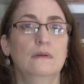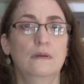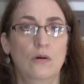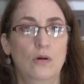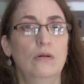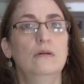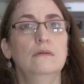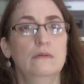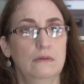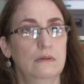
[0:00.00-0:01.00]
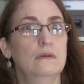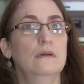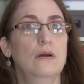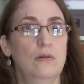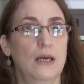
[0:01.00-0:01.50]
No whole,
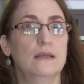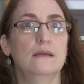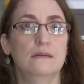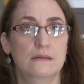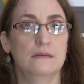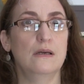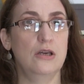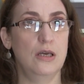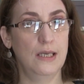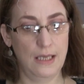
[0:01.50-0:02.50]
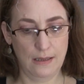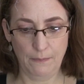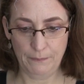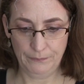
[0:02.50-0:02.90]
no lectins, so you can eat them.